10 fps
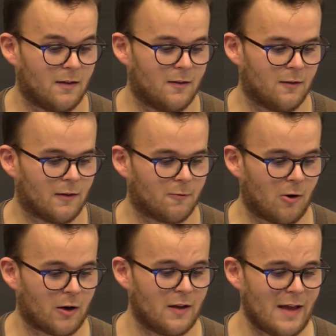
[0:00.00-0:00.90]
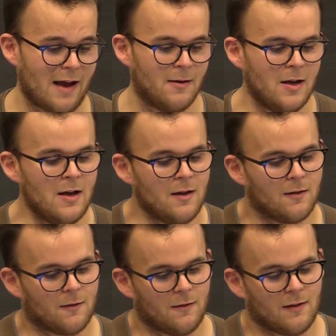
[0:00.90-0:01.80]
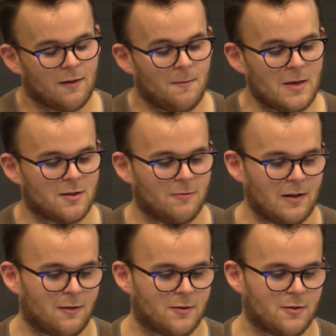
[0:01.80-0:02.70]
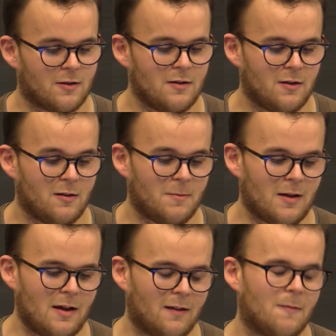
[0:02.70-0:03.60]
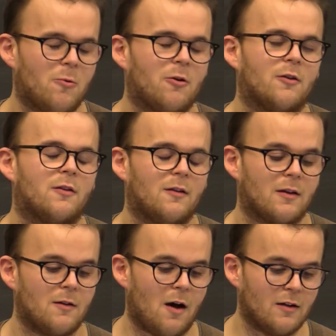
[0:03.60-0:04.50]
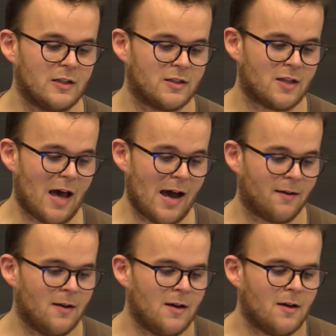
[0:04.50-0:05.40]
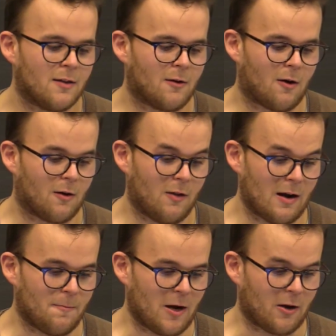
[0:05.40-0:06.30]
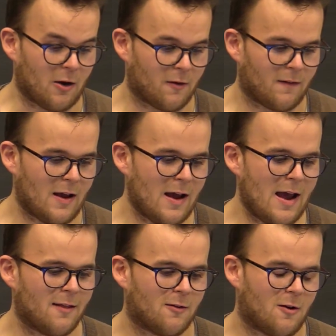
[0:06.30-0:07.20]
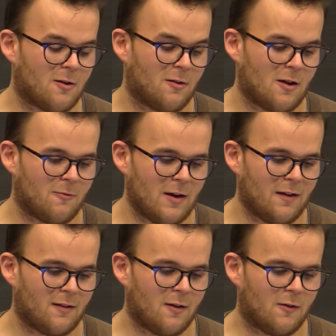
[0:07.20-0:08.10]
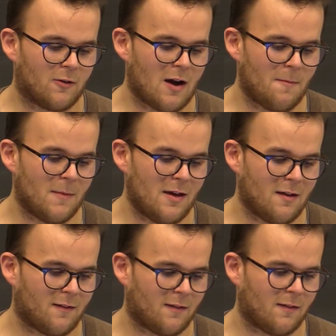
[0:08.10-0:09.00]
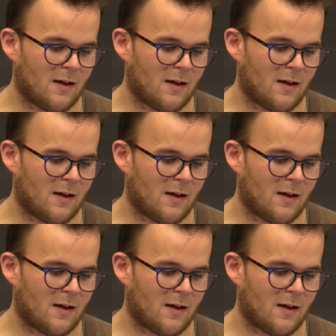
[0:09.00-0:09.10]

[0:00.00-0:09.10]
to do this work, and that there's only so much a researcher can do, but it's important to acknowledge that there are a lot of barriers and there are a lot of ways to overcome this.